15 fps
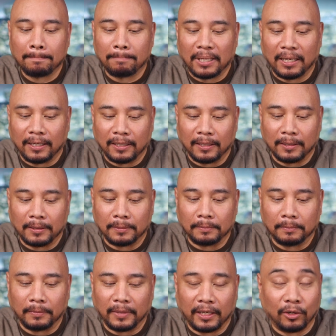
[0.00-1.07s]

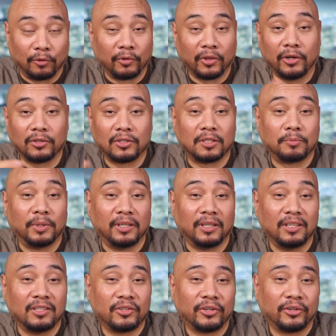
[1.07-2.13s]
And over the years it's been
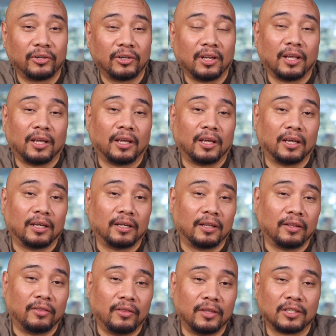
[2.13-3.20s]
easier, and
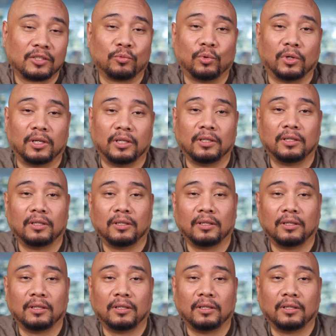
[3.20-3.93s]
this one